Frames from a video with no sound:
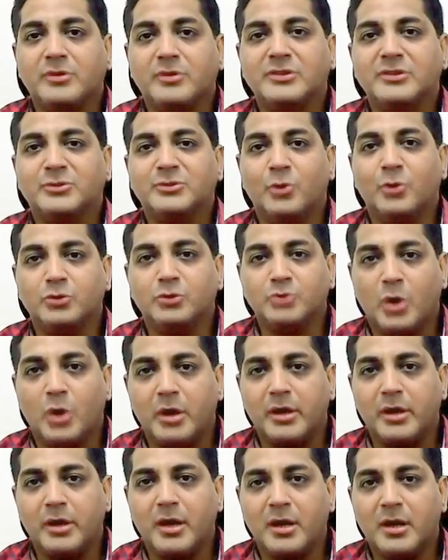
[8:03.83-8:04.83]
this course
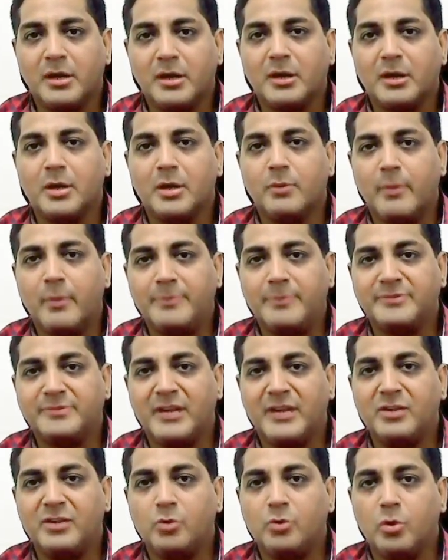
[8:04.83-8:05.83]
on our
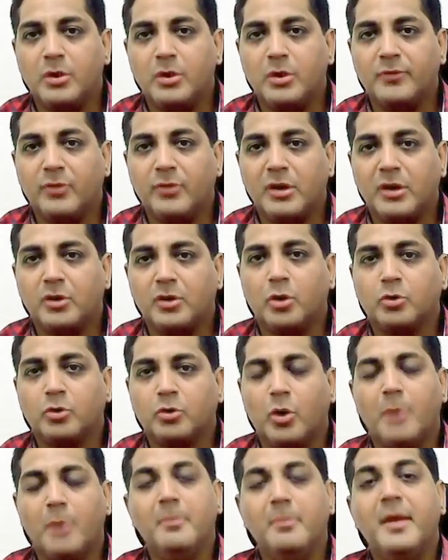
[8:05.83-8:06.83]
website,
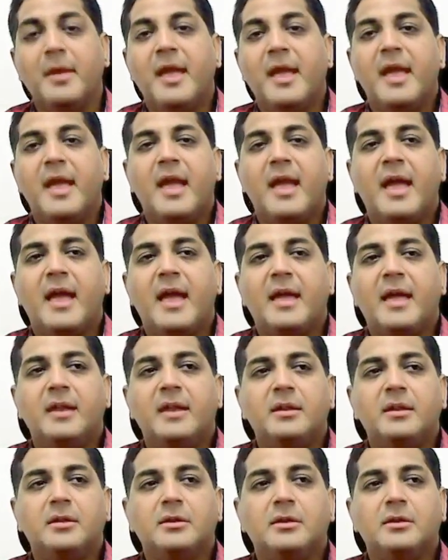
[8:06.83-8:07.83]
coreinfotech.com,
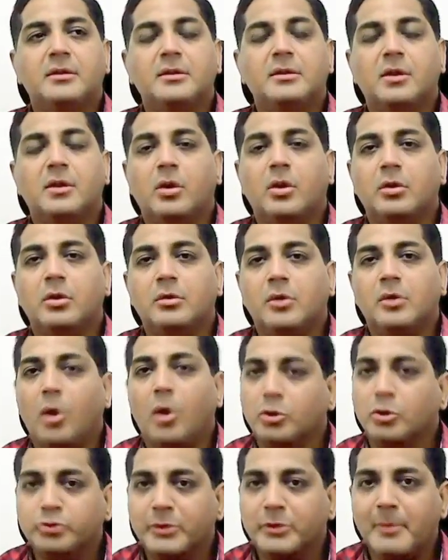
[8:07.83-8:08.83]
and
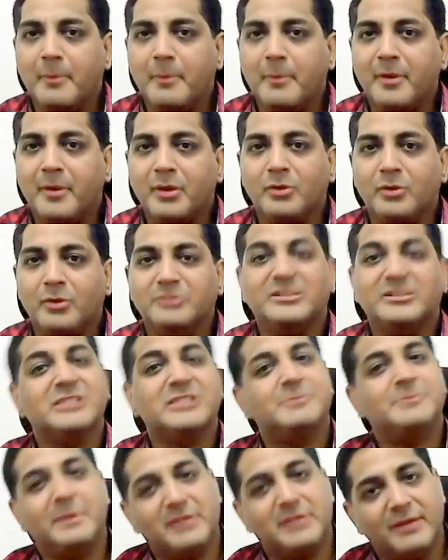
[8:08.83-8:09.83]
also remember, you'll
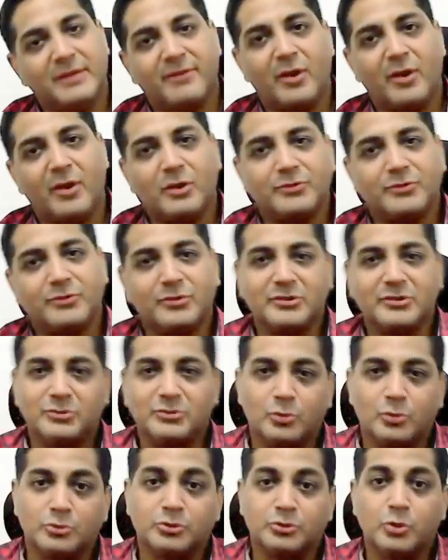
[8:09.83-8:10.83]
just pay $35 for this
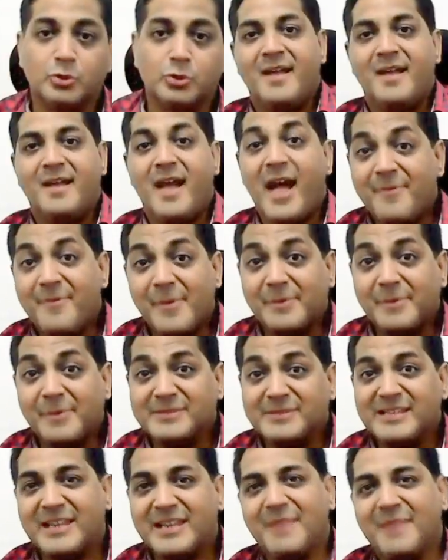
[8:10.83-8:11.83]
course. So I have
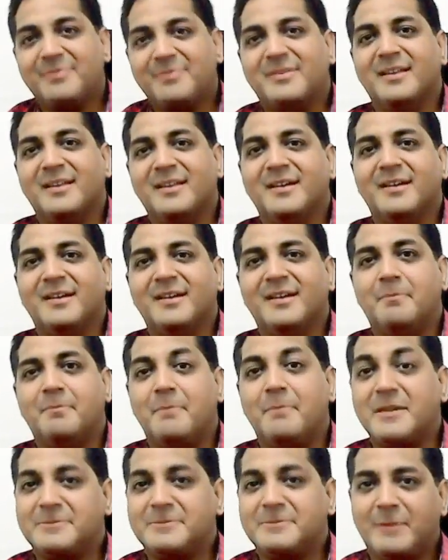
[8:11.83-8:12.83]
purposely kept the
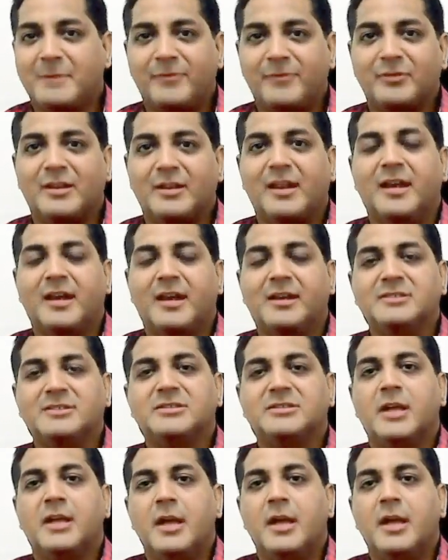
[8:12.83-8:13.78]
best part for the last.